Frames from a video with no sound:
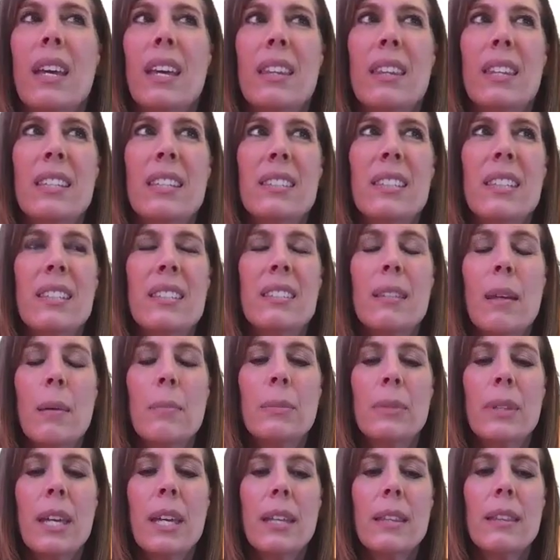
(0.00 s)
This is
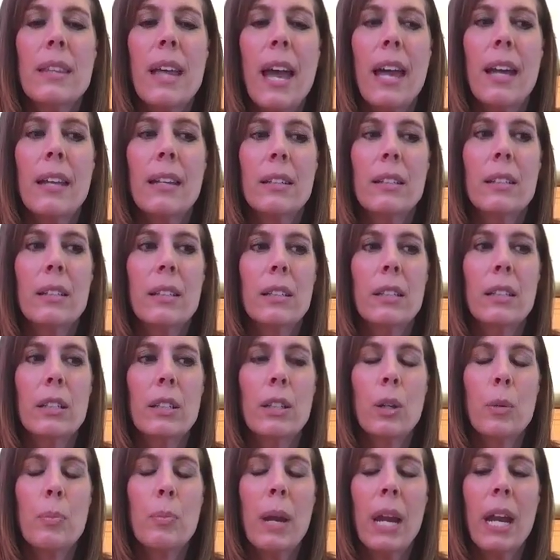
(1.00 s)
something that
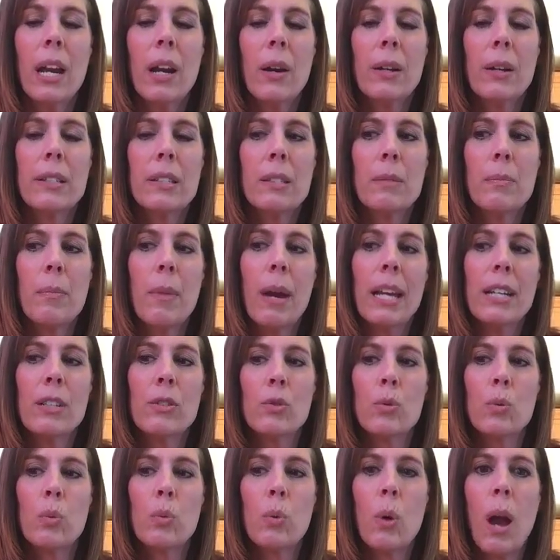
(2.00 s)
your parents
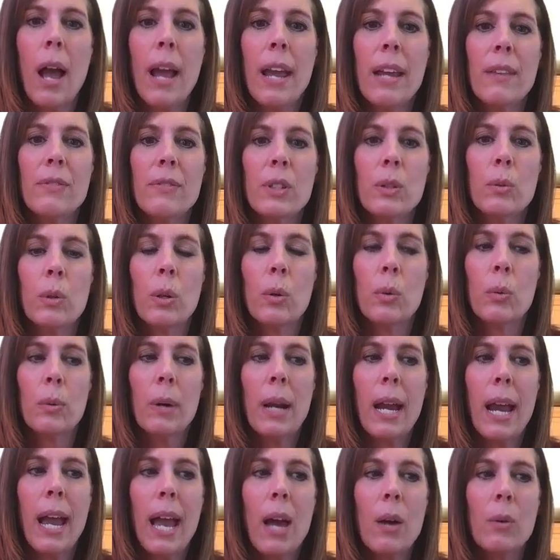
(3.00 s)
might drive you
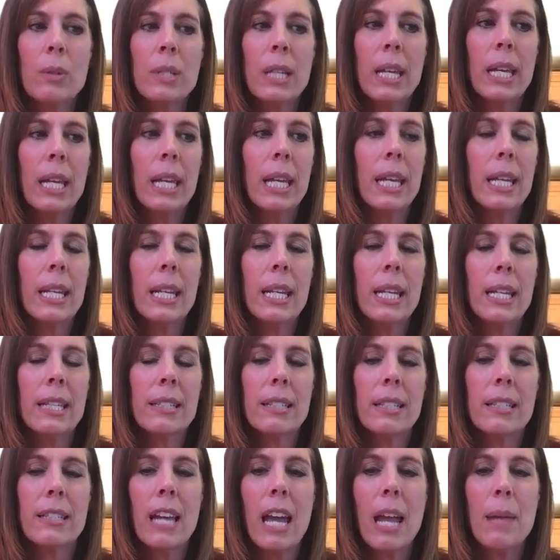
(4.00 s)
around in, and
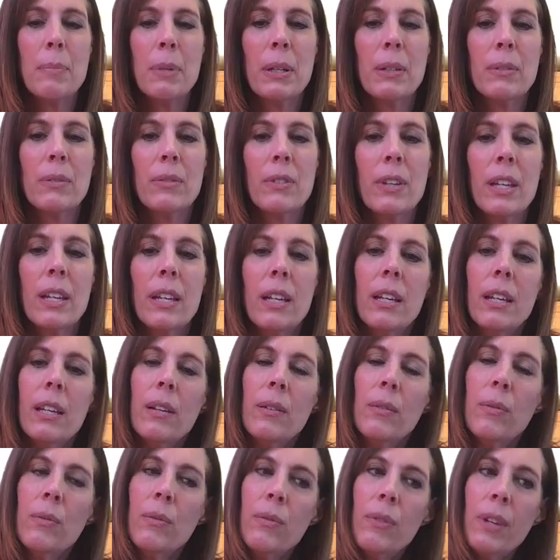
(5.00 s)
it's a type of
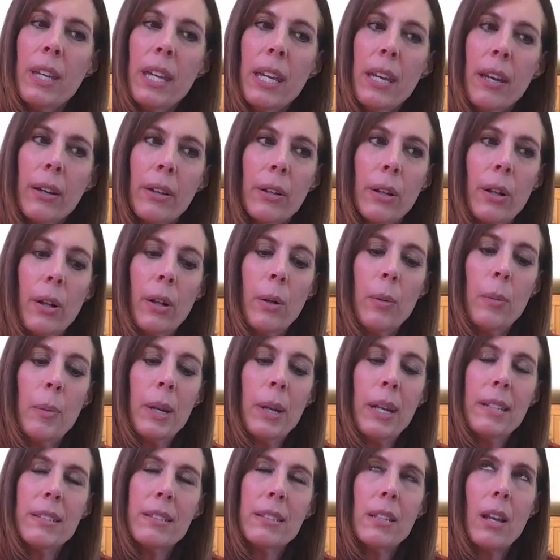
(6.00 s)
vehicle,
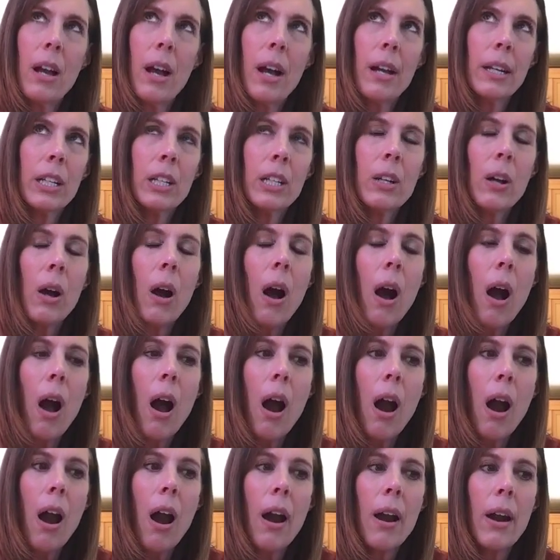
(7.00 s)
but it's not a
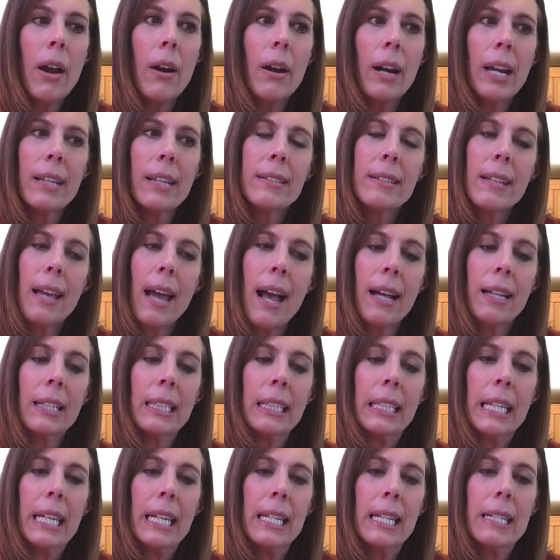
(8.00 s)
car
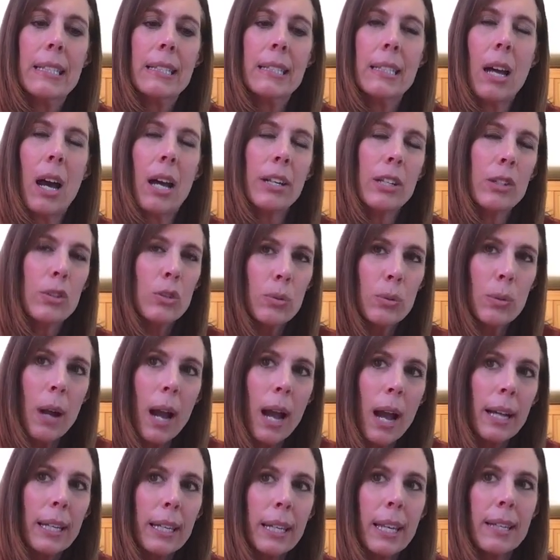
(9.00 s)
exactly, and it's not a
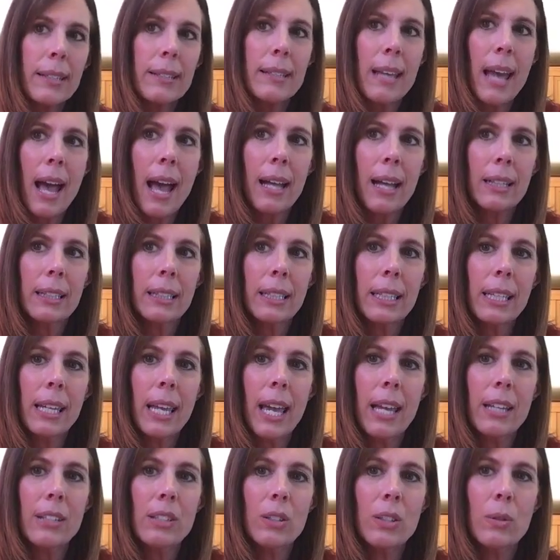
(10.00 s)
truck exactly.
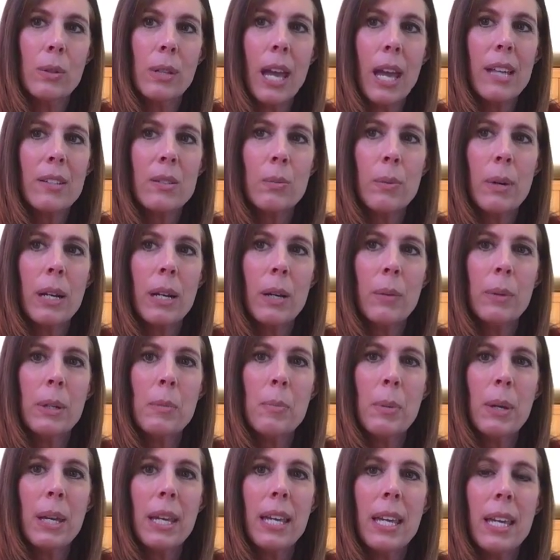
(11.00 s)
Can you guess what it
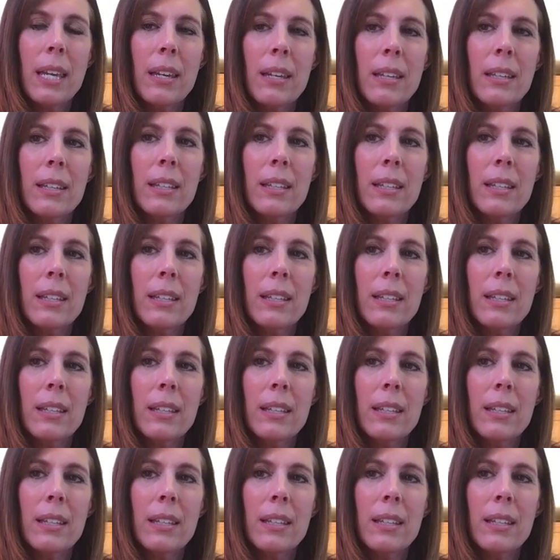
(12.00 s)
would be?